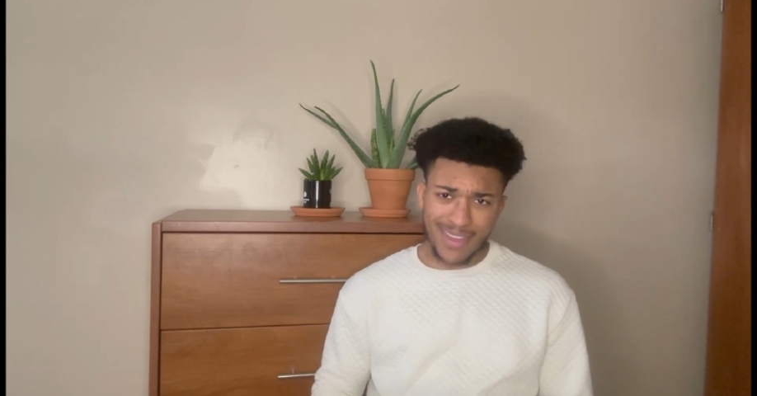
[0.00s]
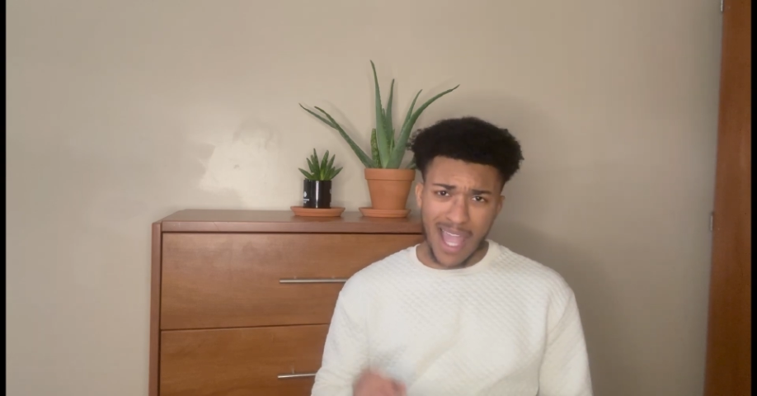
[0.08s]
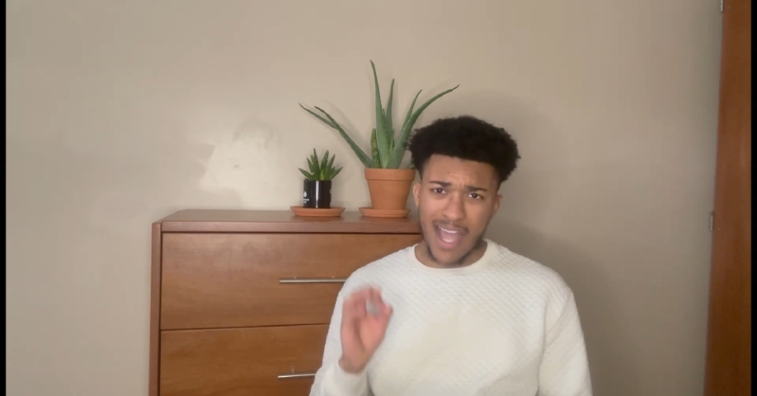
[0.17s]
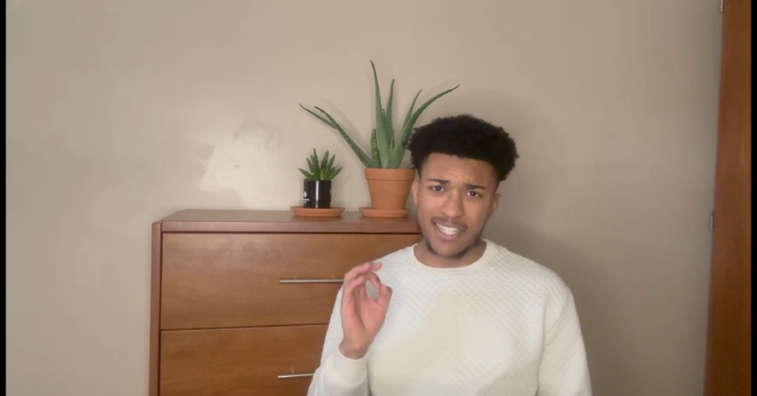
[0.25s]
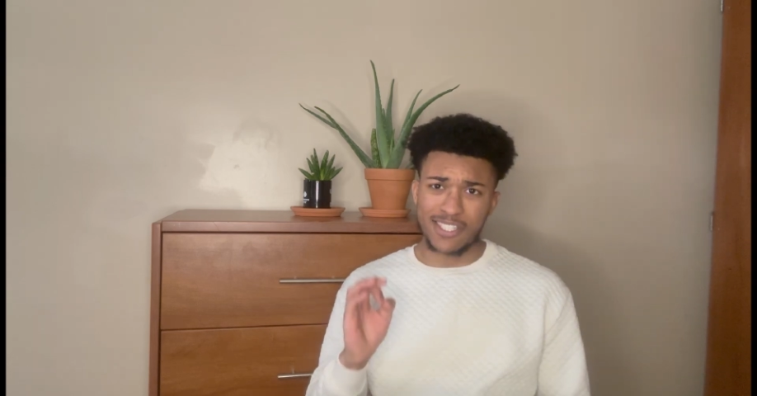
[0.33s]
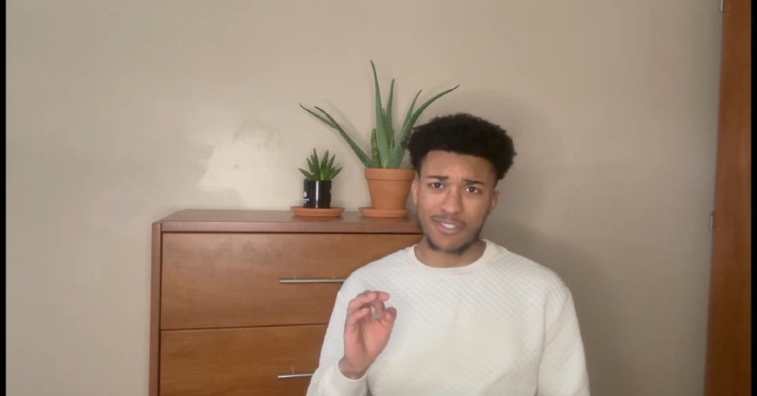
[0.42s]

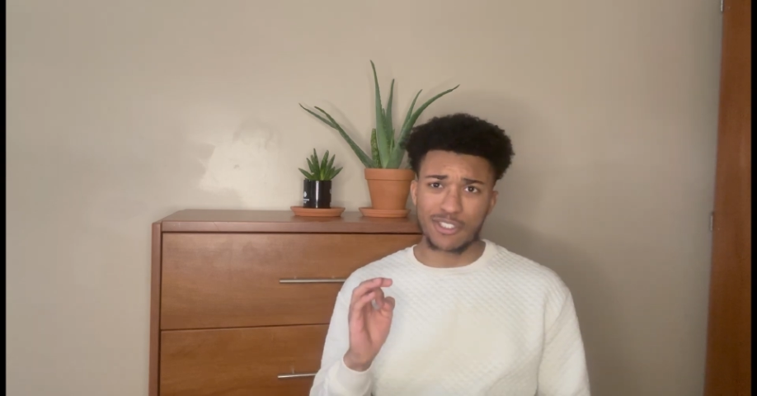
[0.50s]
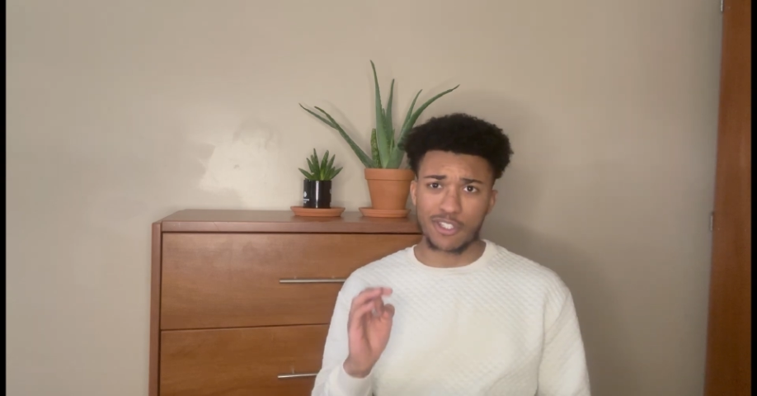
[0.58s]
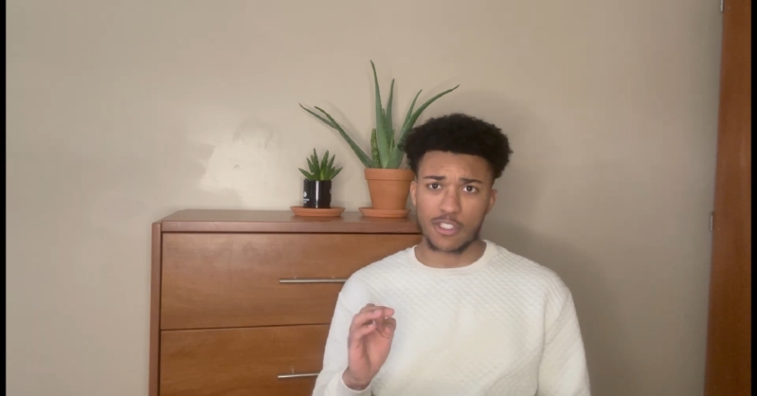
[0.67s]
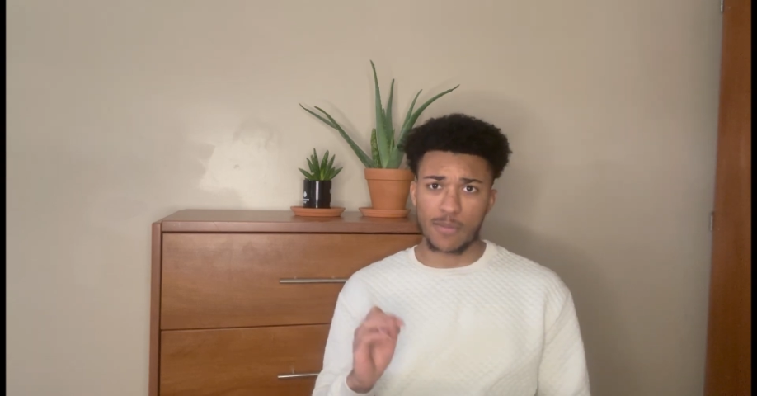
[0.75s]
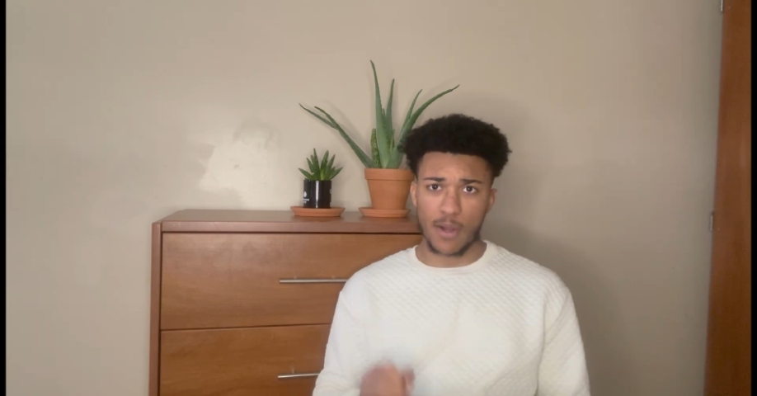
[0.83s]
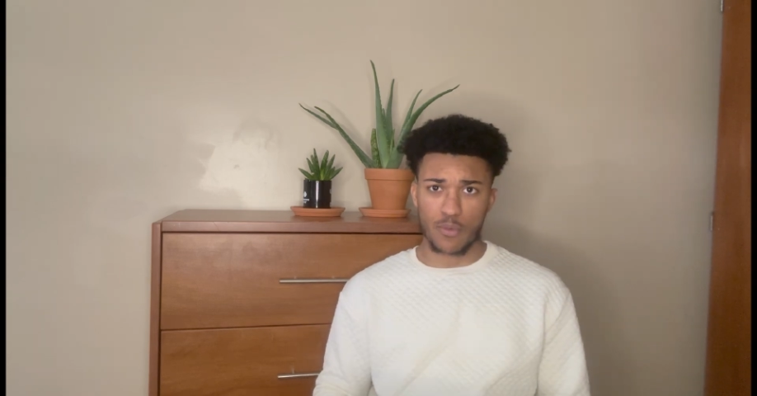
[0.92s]
I still
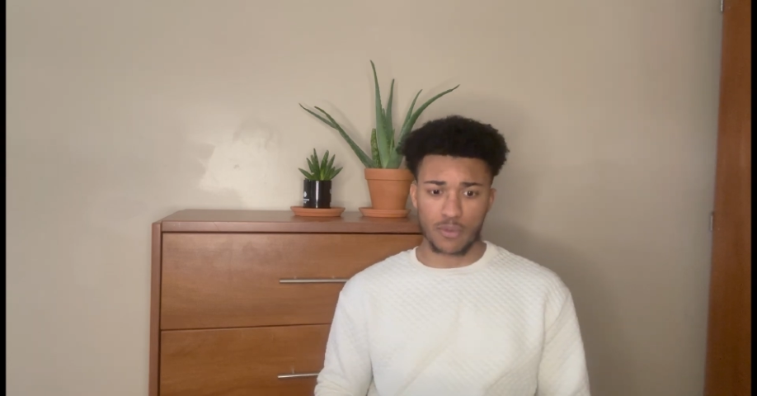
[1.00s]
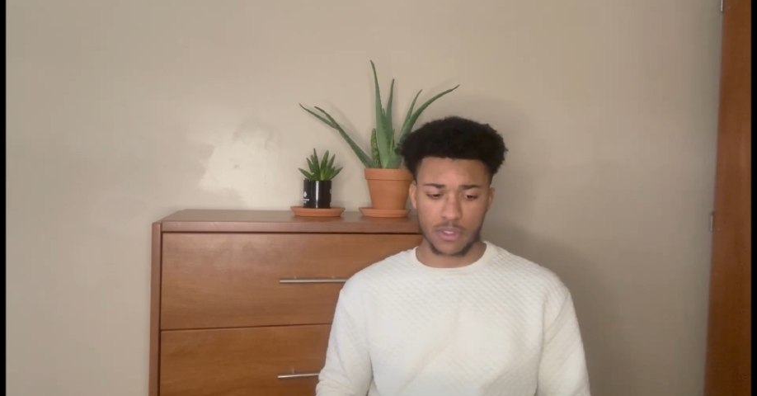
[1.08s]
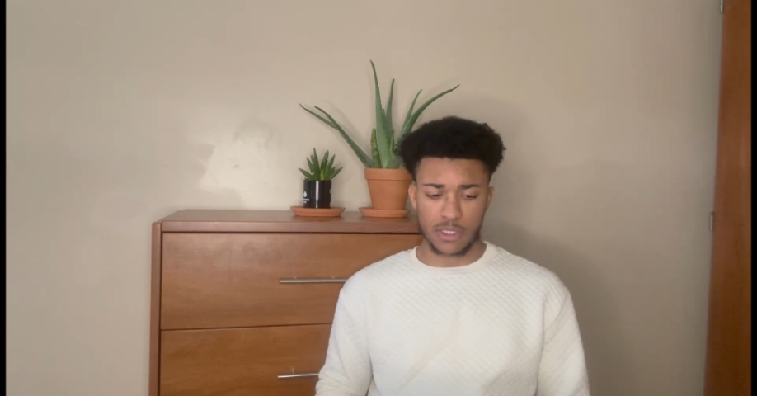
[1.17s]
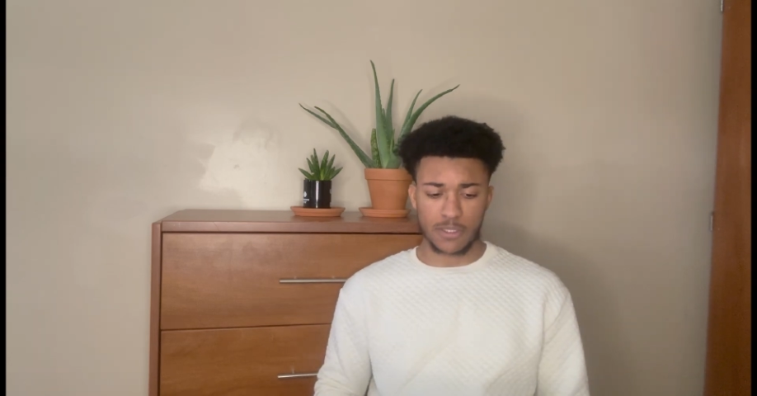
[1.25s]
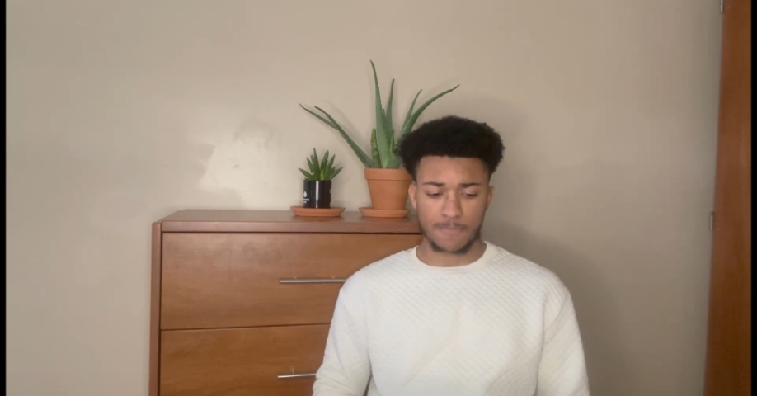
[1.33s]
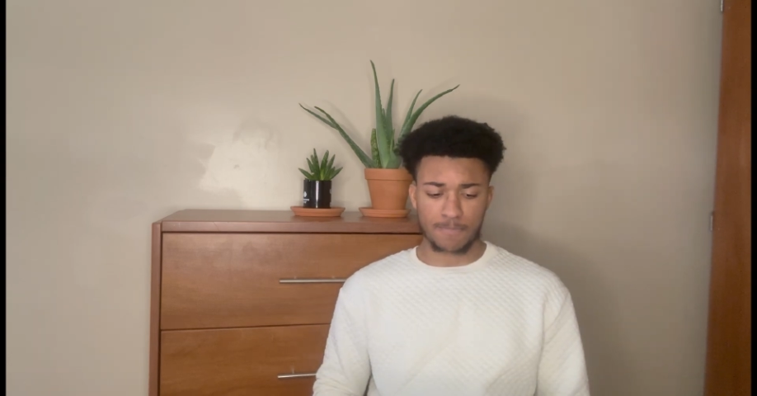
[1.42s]
stuck to my
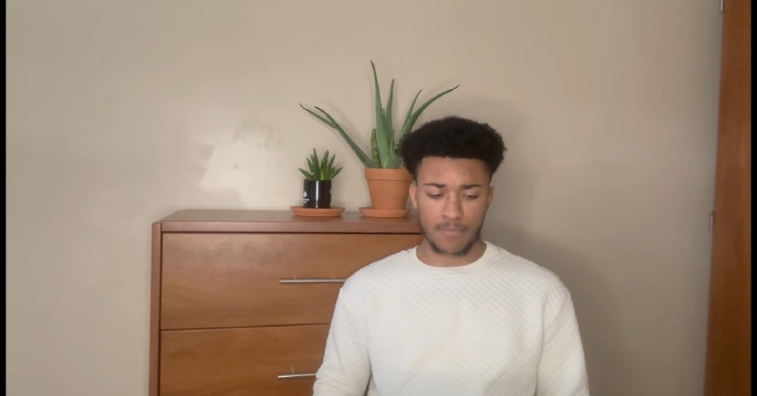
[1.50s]
rules,